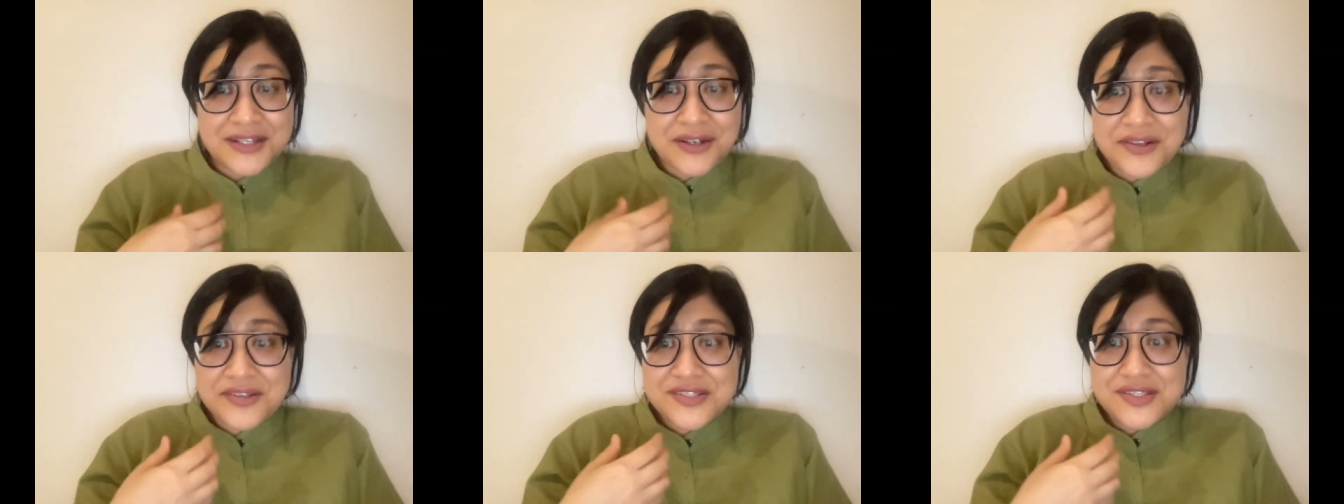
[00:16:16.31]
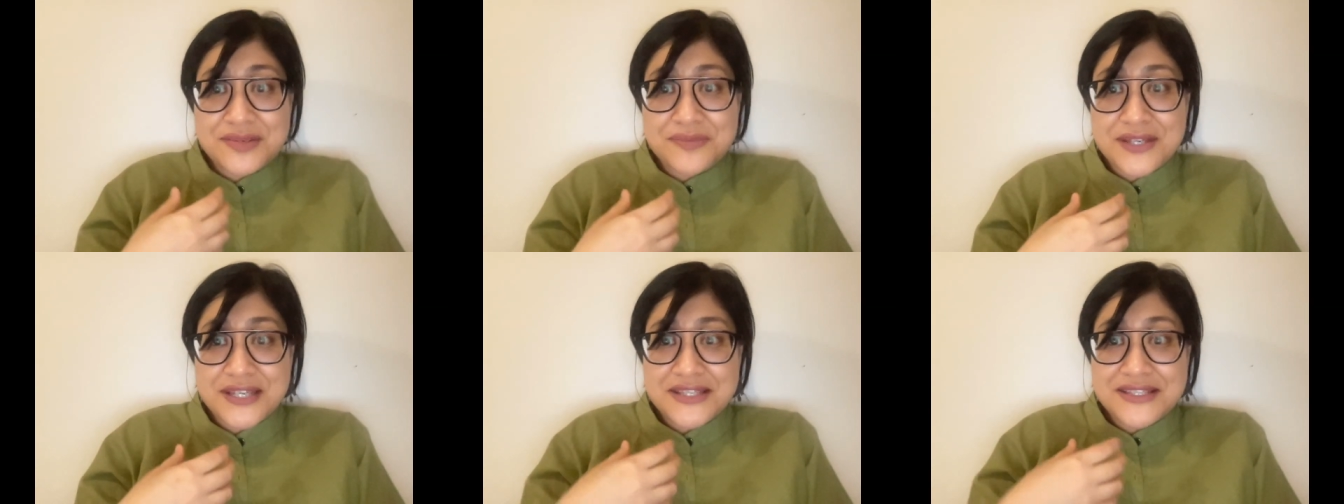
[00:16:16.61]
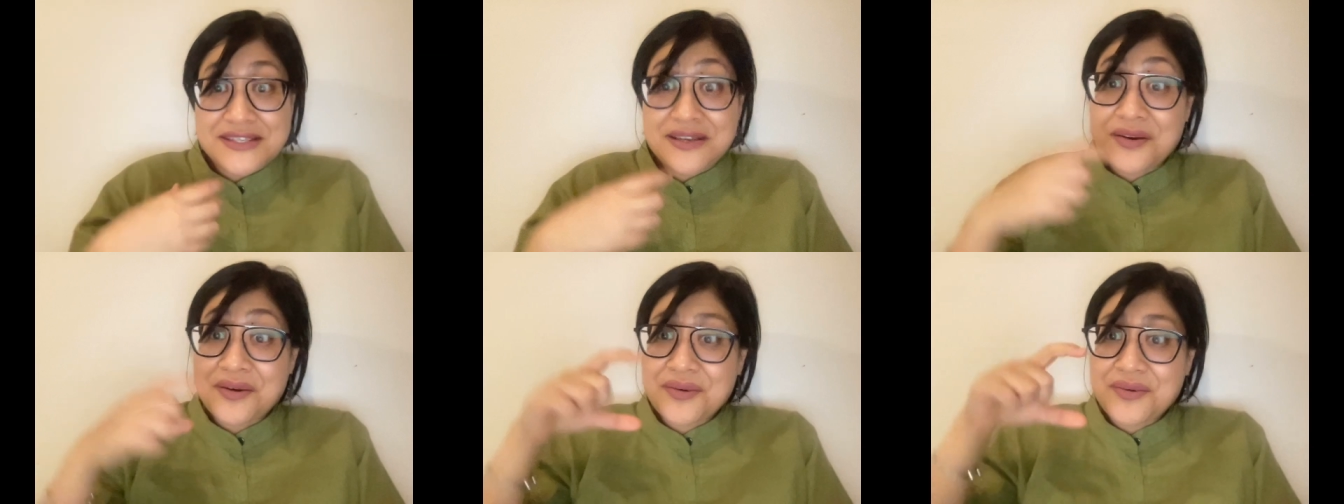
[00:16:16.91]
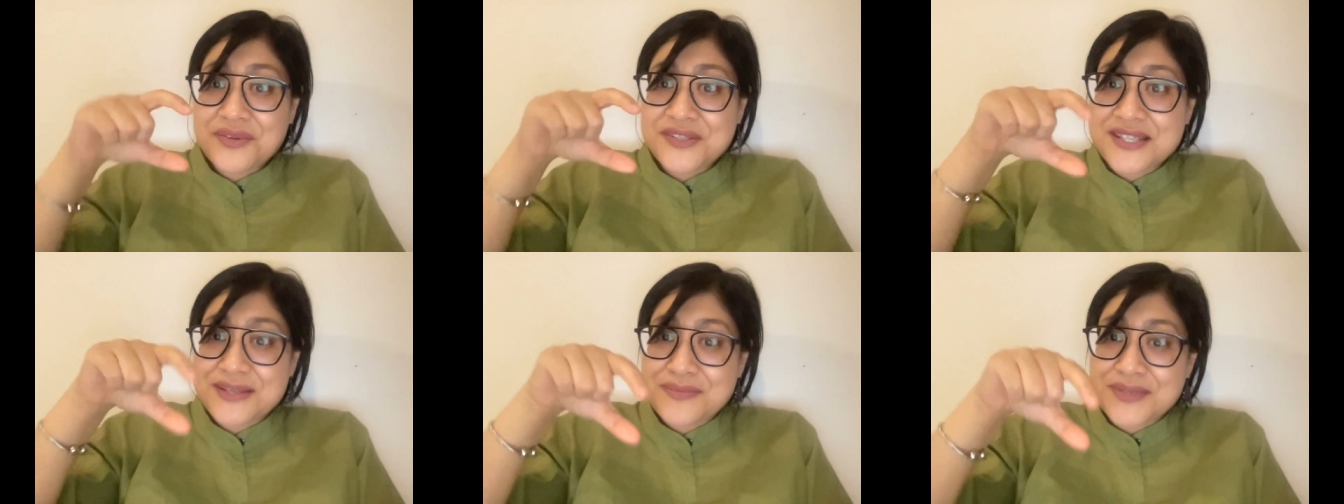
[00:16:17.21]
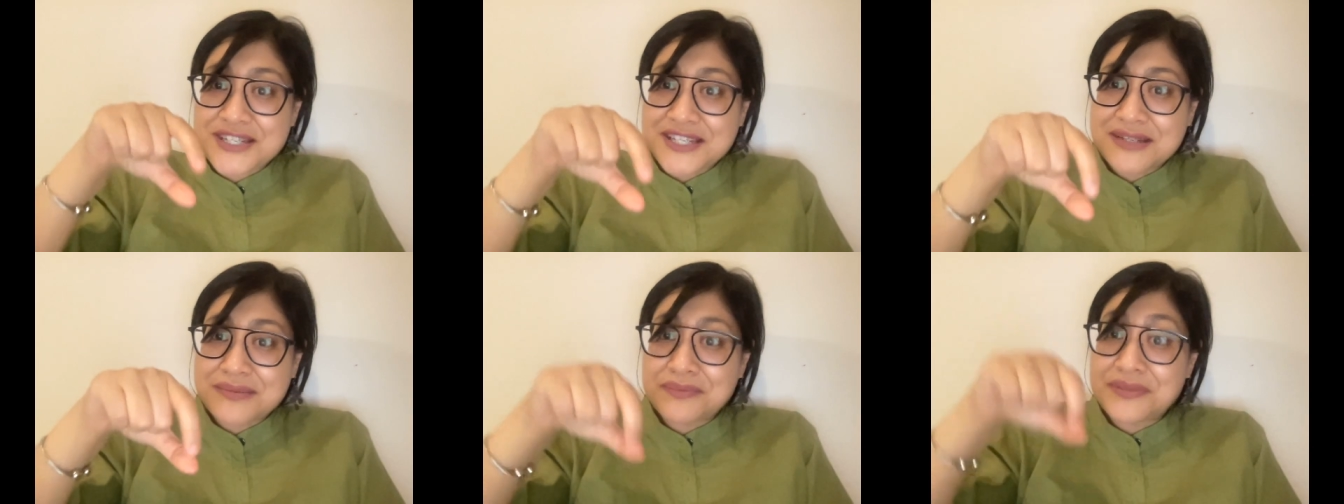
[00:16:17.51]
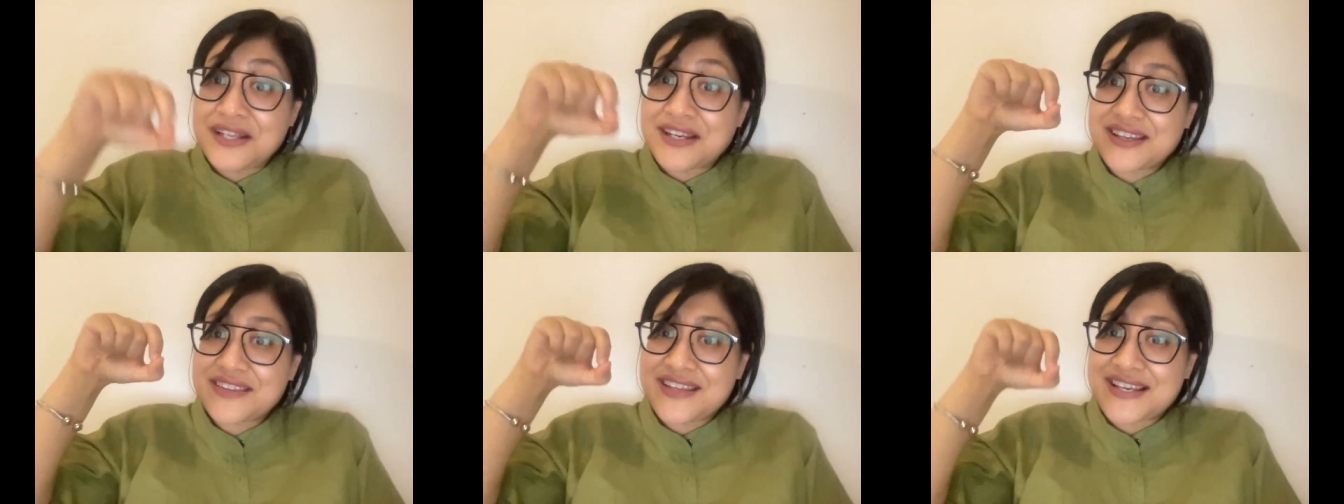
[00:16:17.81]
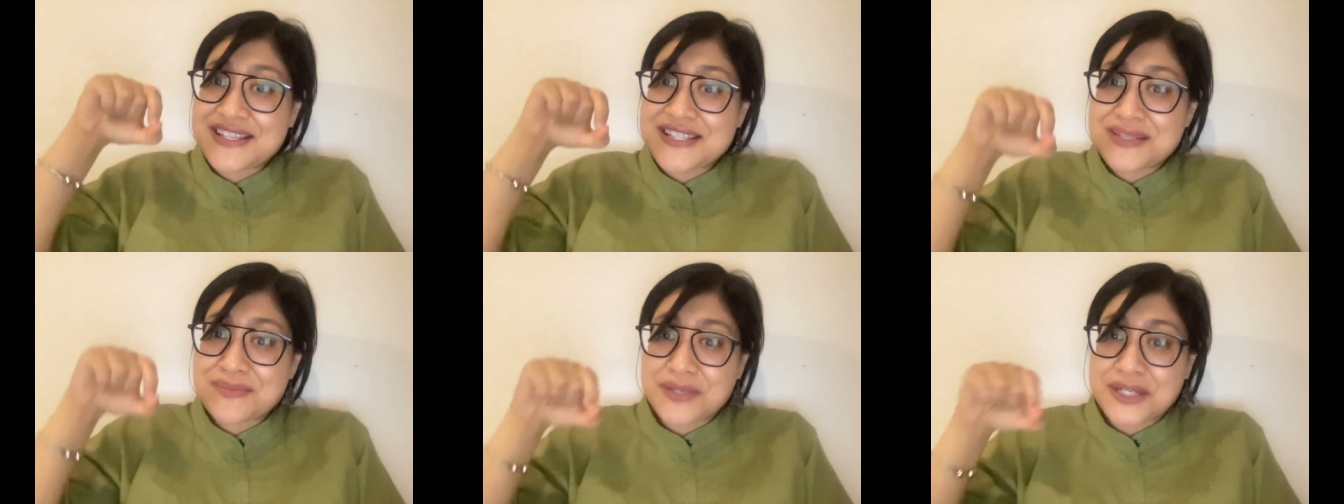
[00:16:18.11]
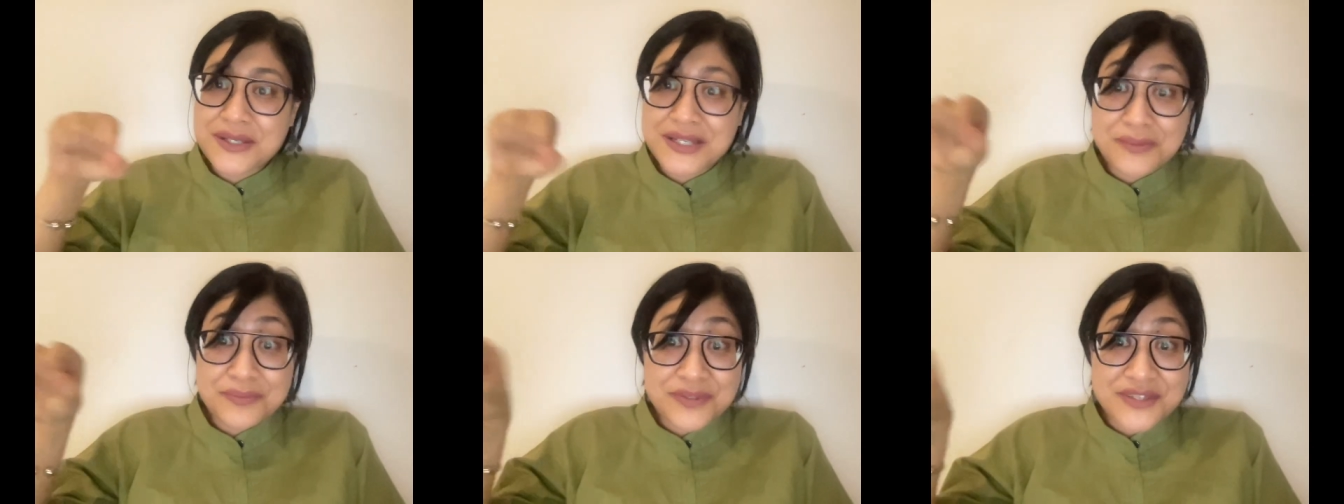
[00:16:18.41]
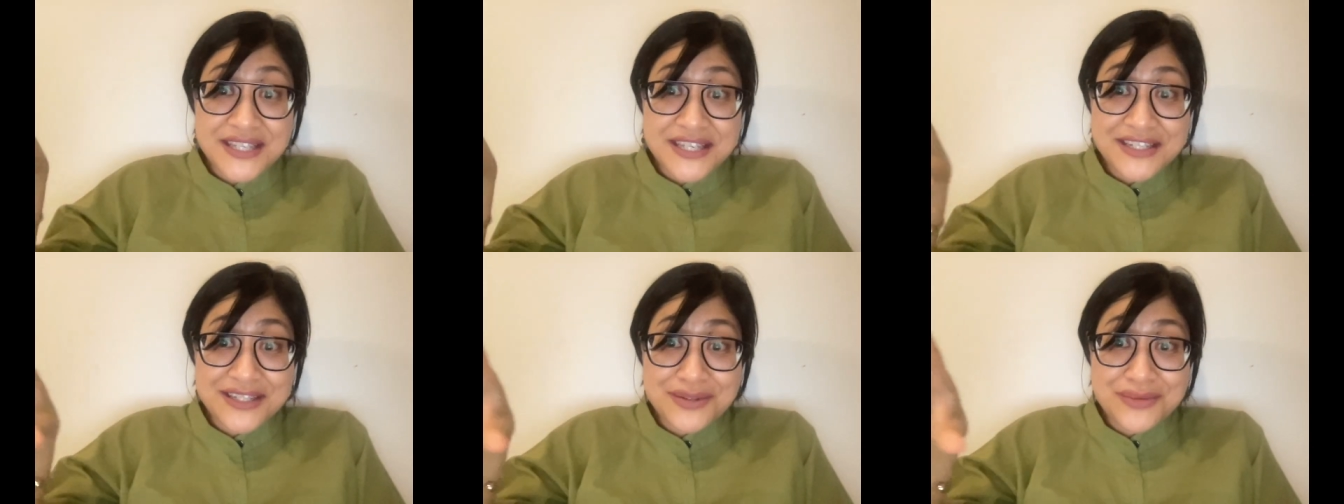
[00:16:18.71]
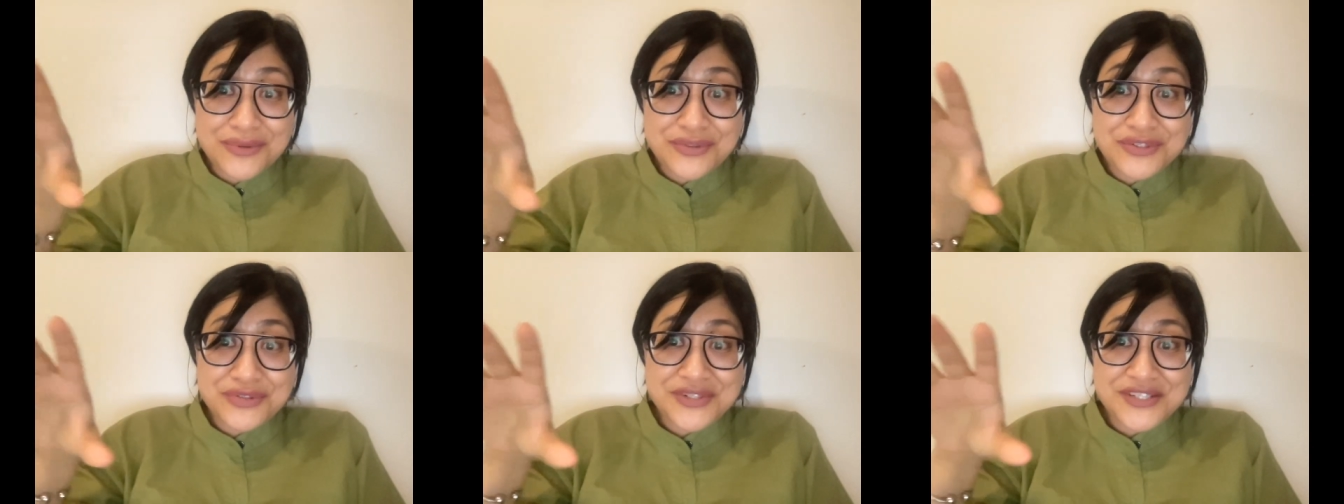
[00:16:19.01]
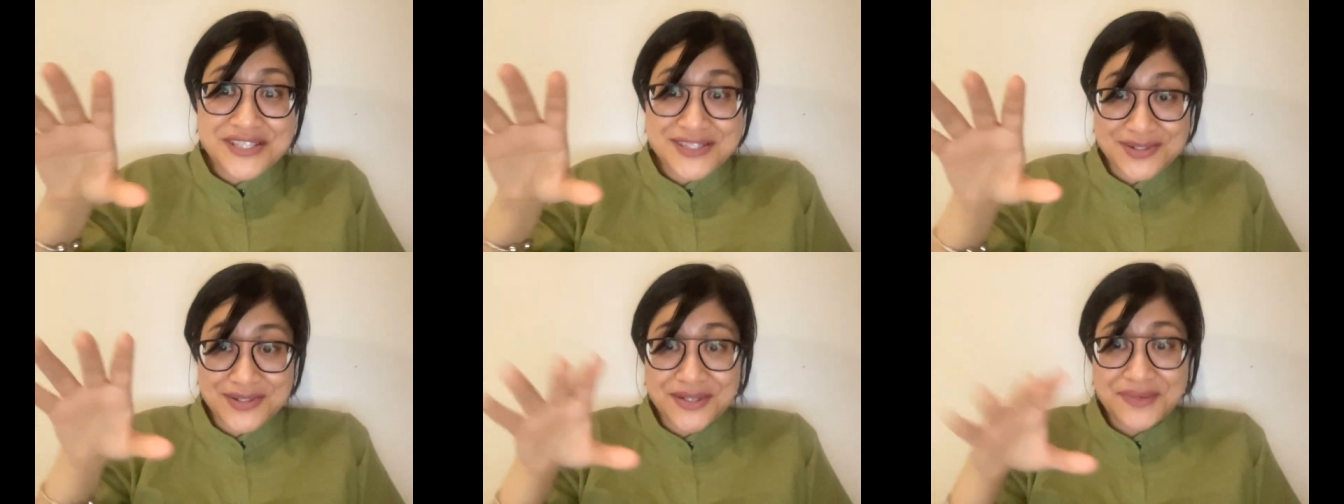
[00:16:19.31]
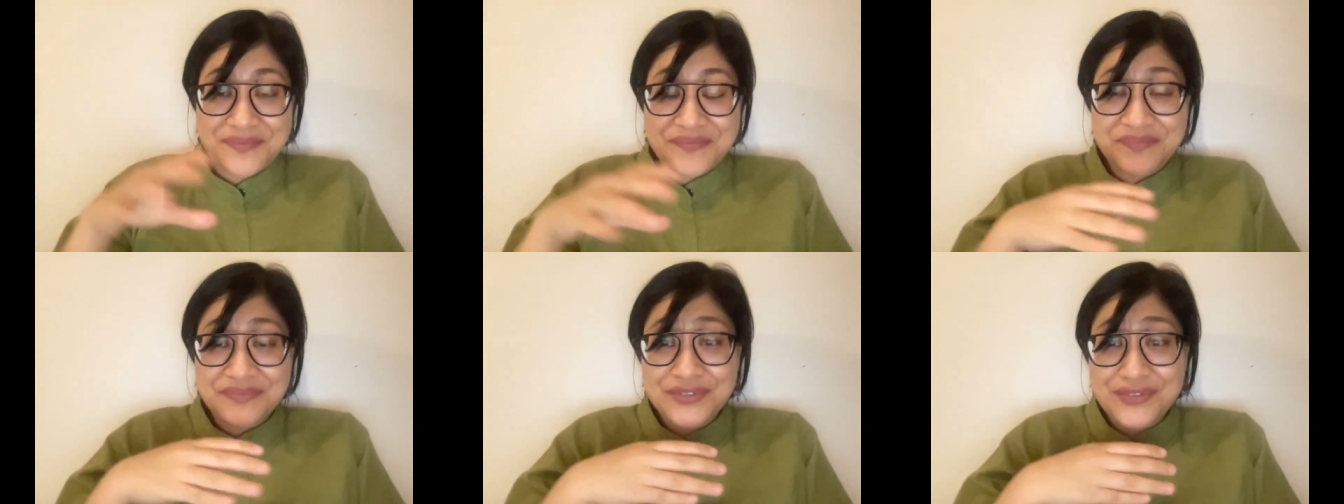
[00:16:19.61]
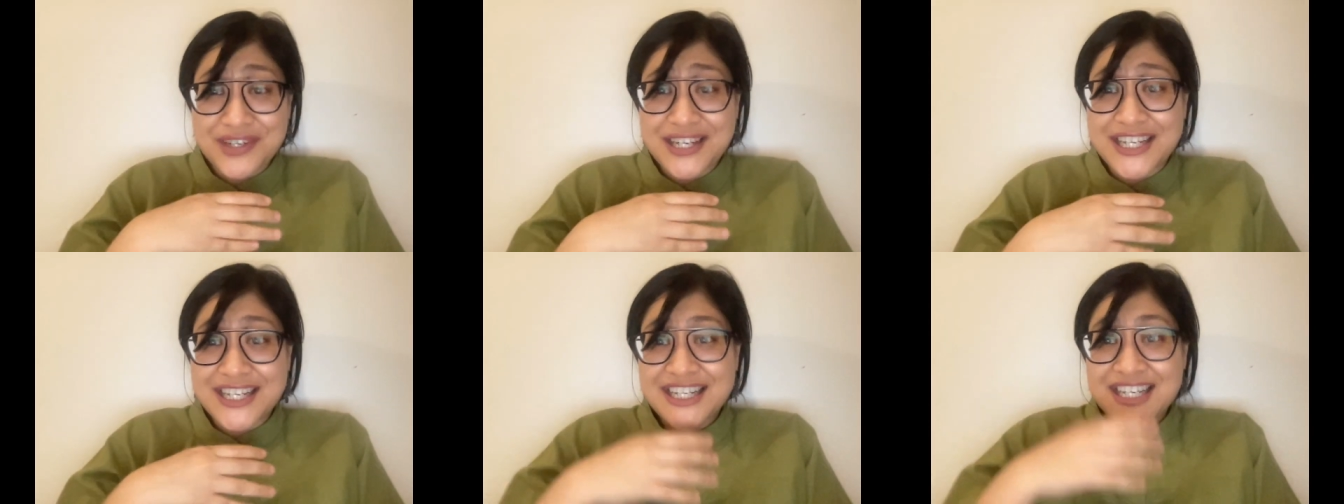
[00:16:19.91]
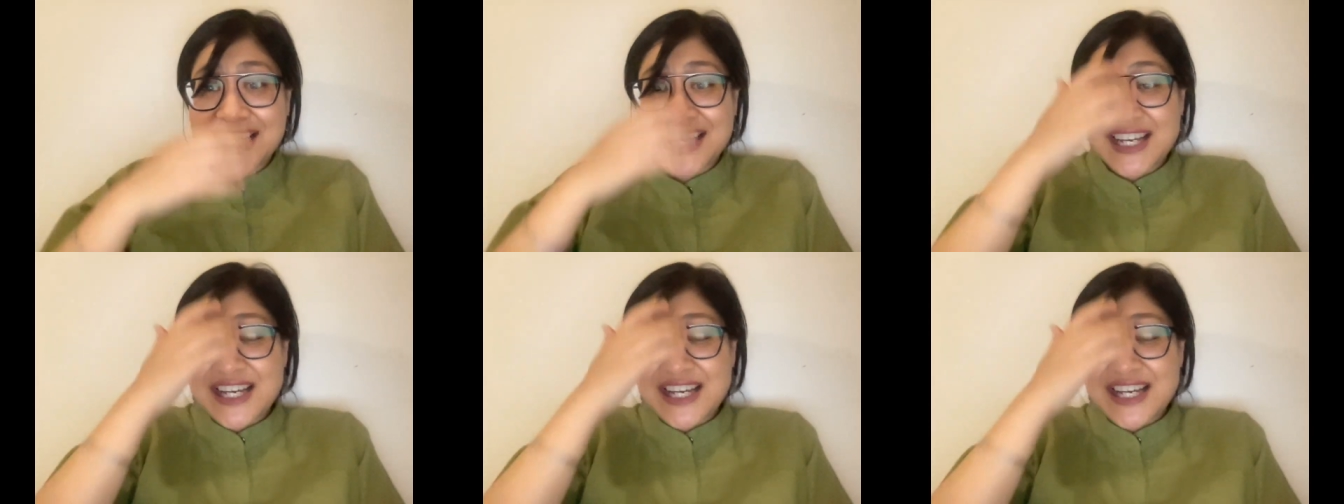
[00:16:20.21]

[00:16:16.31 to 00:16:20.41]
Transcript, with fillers: also means, oh, somebody can pluck that, somebody can put that in a grocery store, right?